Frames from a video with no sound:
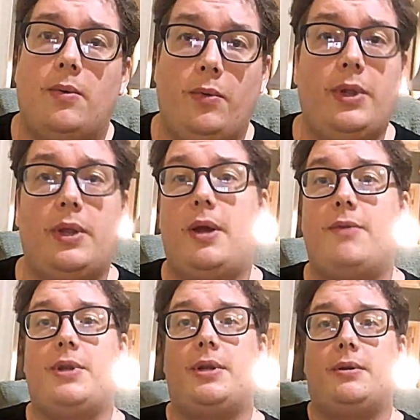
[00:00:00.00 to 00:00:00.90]
I really
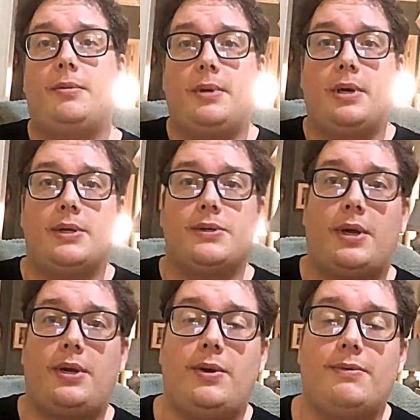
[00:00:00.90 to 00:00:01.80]
loved it, to be
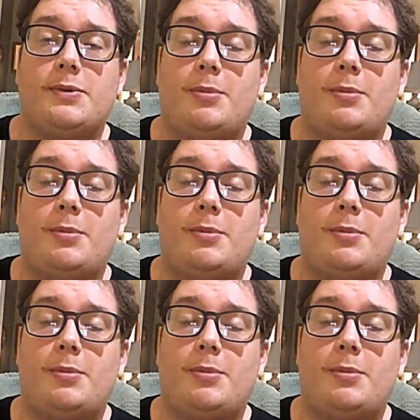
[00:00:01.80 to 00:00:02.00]
honest. I do have a